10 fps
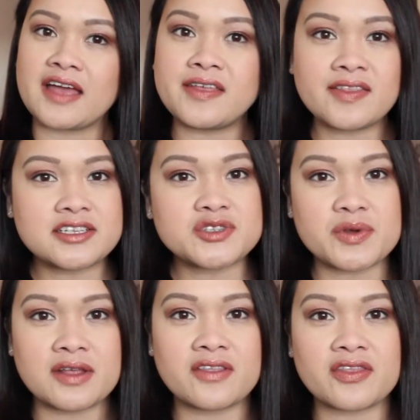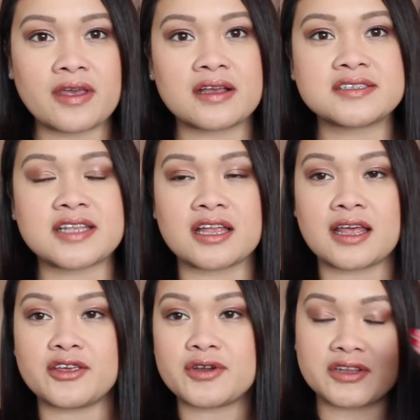I think this is one of the things
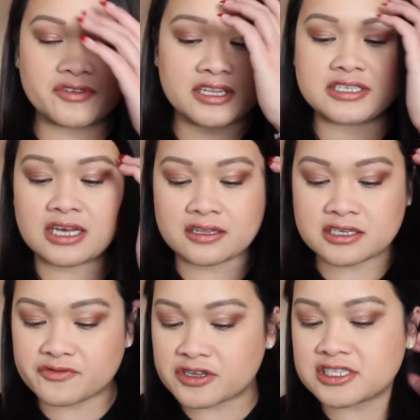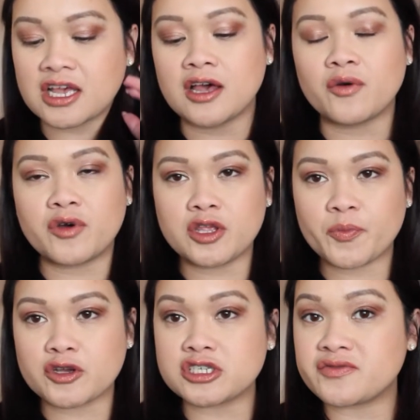that you can really tell the difference when you
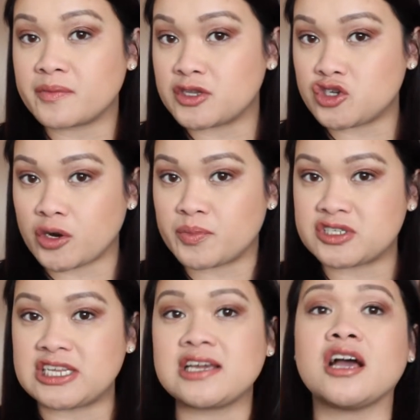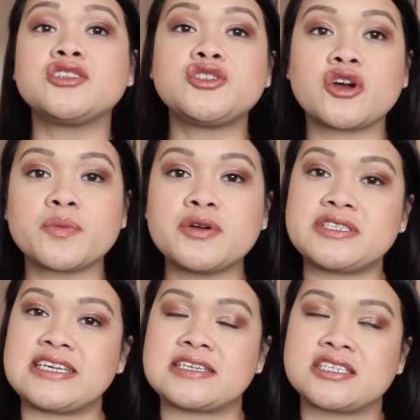purchase from the Dior Boutique. A Dior
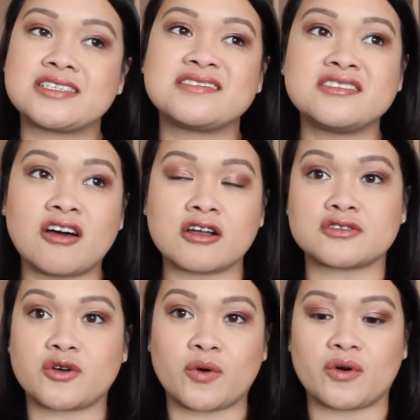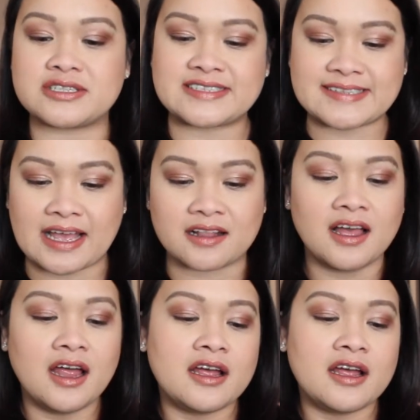Boutique does not go on sale.